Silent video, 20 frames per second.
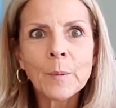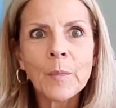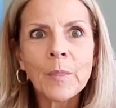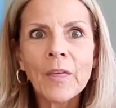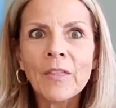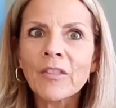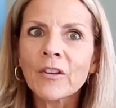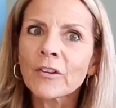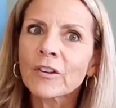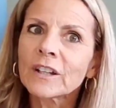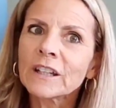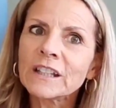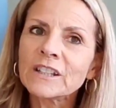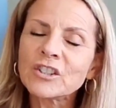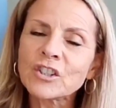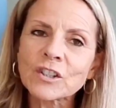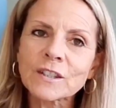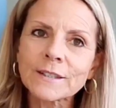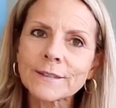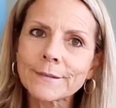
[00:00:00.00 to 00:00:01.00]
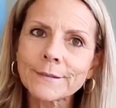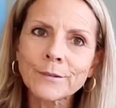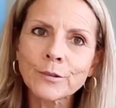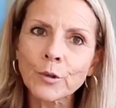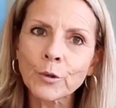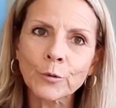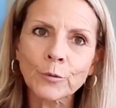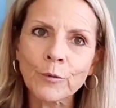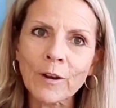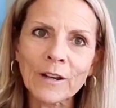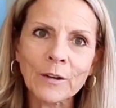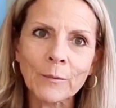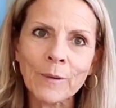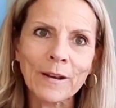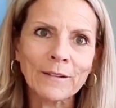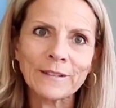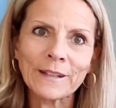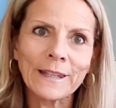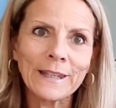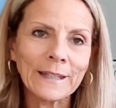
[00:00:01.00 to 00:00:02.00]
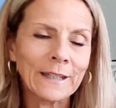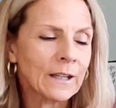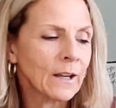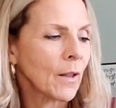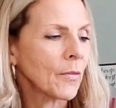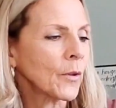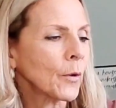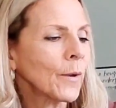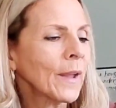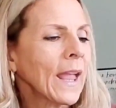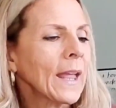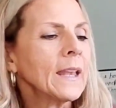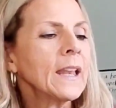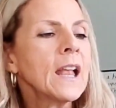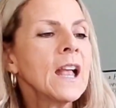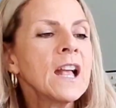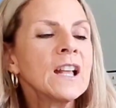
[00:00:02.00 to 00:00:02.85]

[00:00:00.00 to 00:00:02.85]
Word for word: but then they're going to just turn right around and get it on there again.